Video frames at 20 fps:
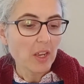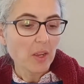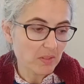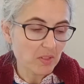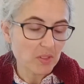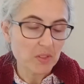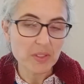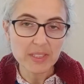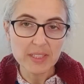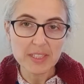
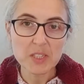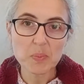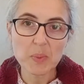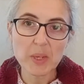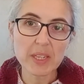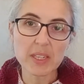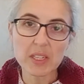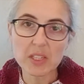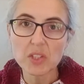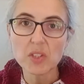Strictly
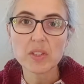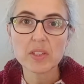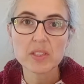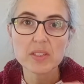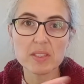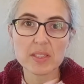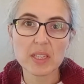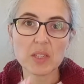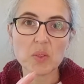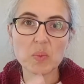speaking, you
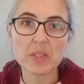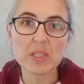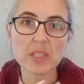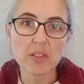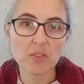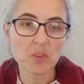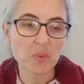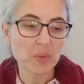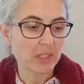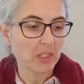can sing
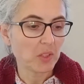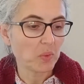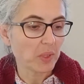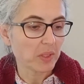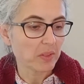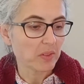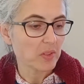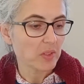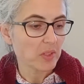whichever one you want.